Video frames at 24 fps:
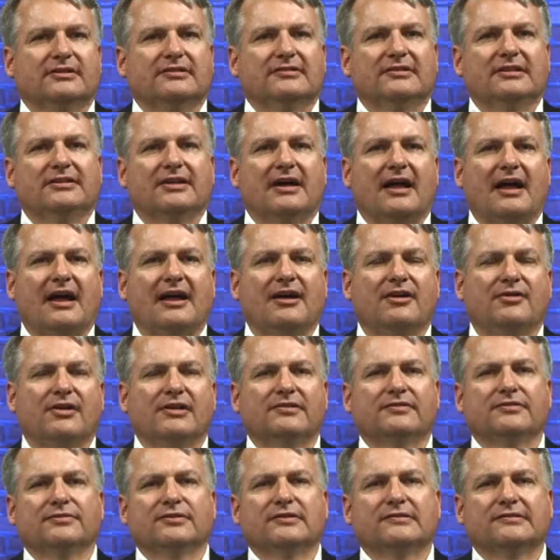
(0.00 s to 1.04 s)
You see, the
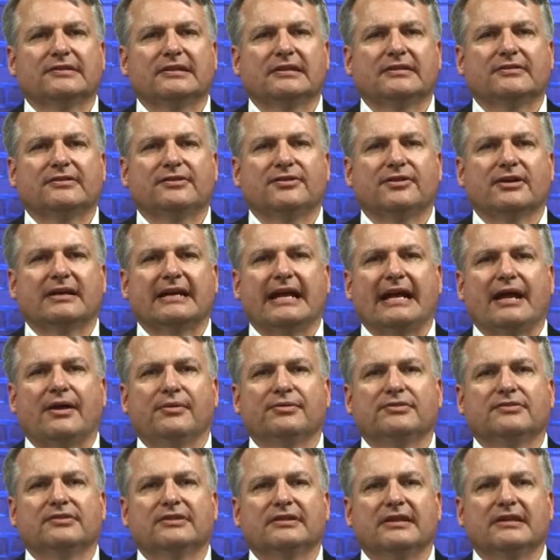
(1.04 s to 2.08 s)
IRS looks at their
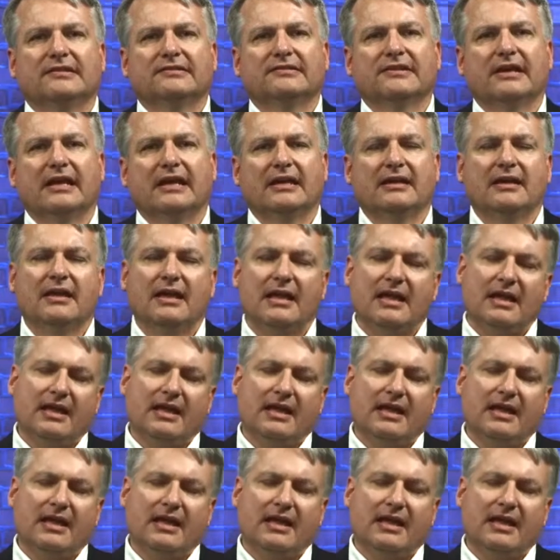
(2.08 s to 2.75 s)
accounts and they say